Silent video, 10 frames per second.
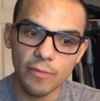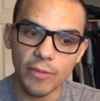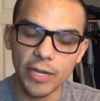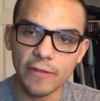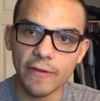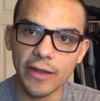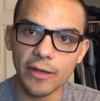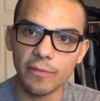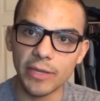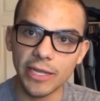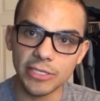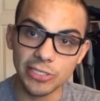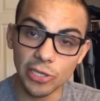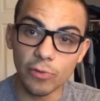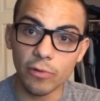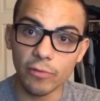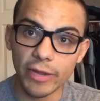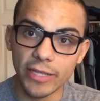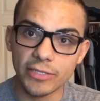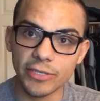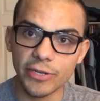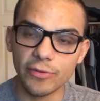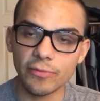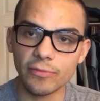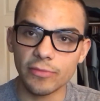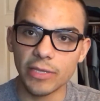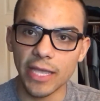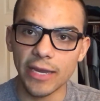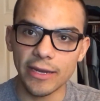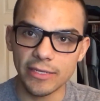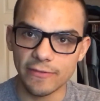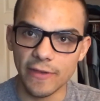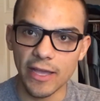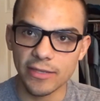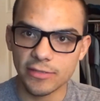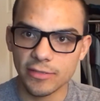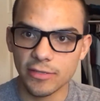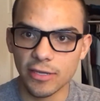body fat on, but at a slower rate so you don't gain it as fast.